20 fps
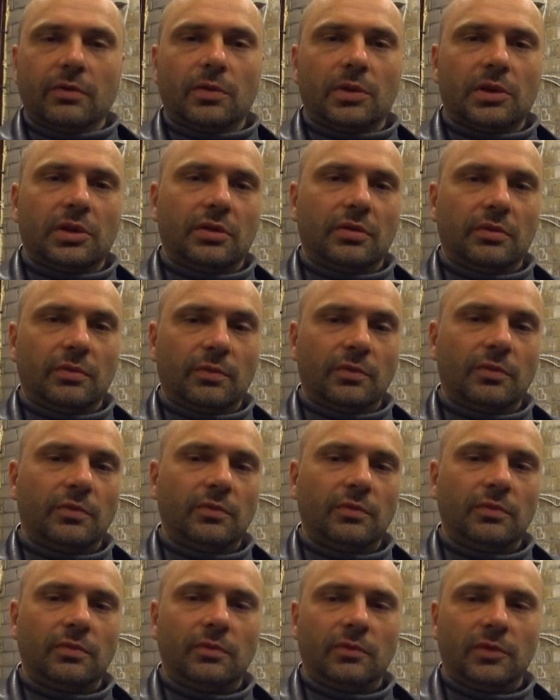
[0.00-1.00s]
One,
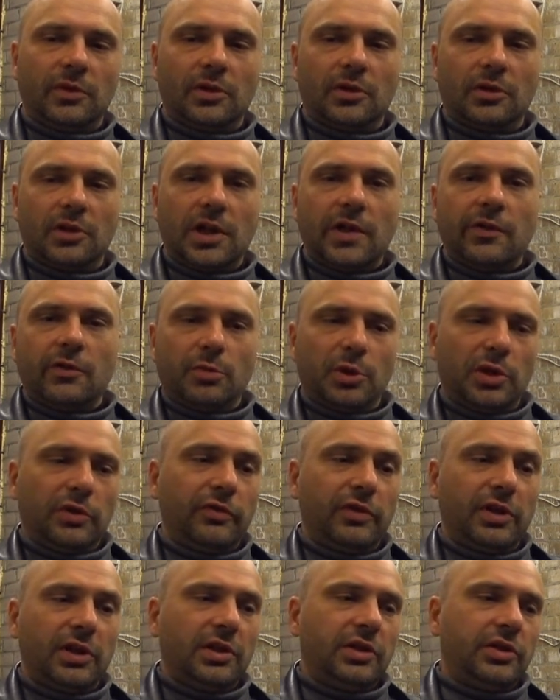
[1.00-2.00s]
the
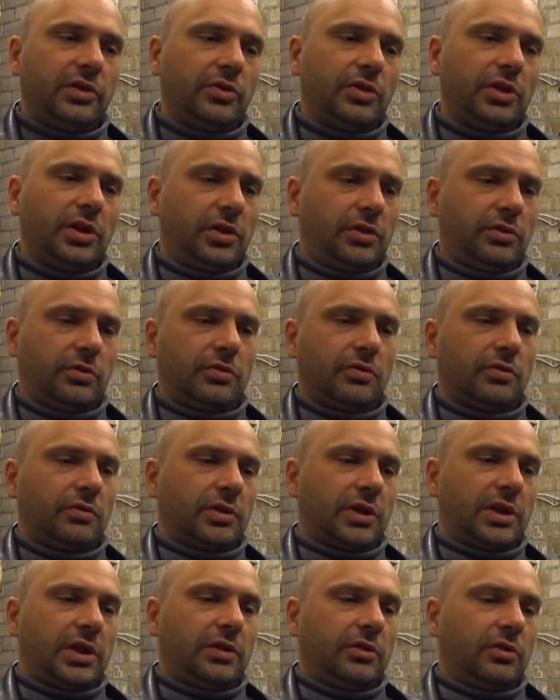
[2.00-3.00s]
government thinks you need to
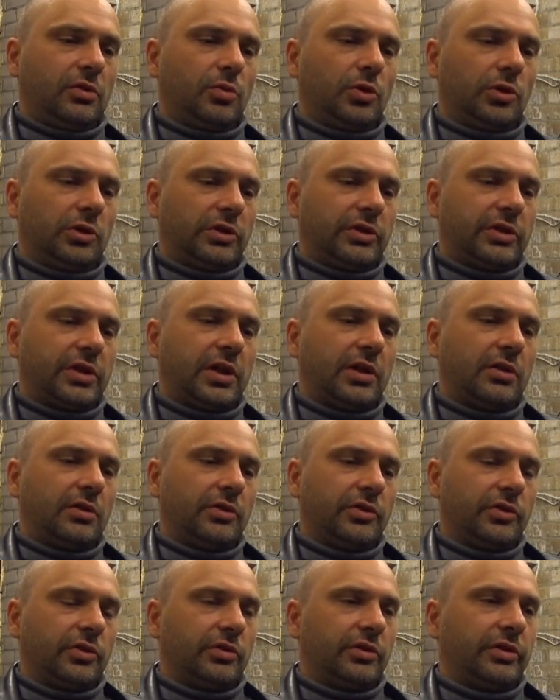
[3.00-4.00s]
ride your
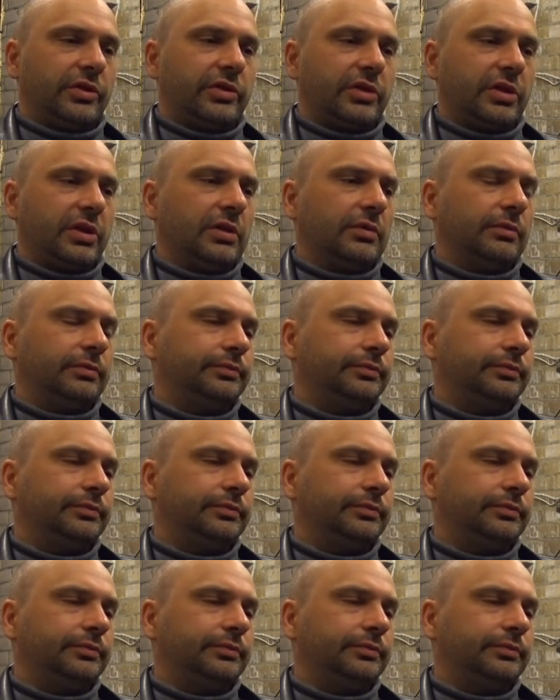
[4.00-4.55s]
motorcycles on the street,